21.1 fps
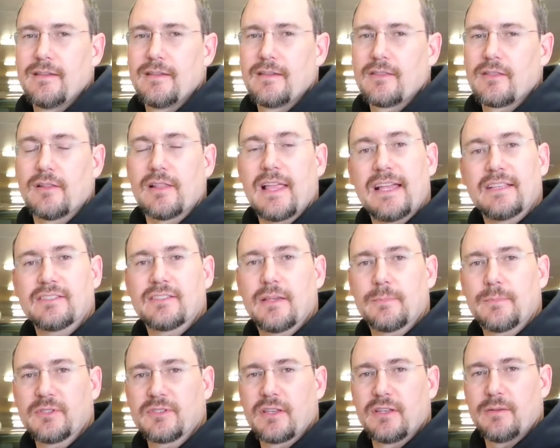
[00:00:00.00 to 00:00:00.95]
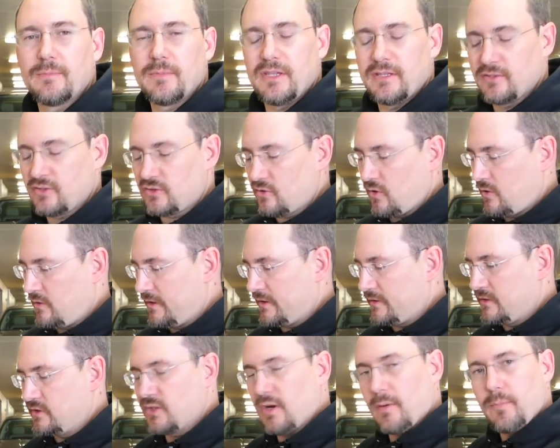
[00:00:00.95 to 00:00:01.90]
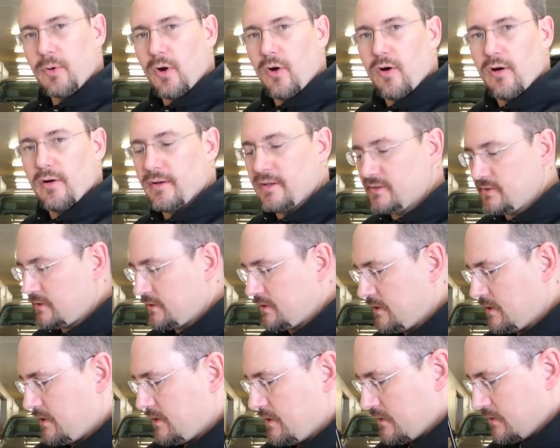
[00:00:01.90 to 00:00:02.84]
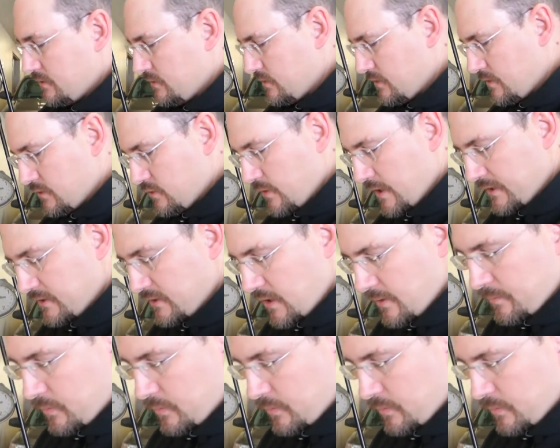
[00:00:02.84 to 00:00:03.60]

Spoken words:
The last step is going to be installing the jumper harness to the Trektop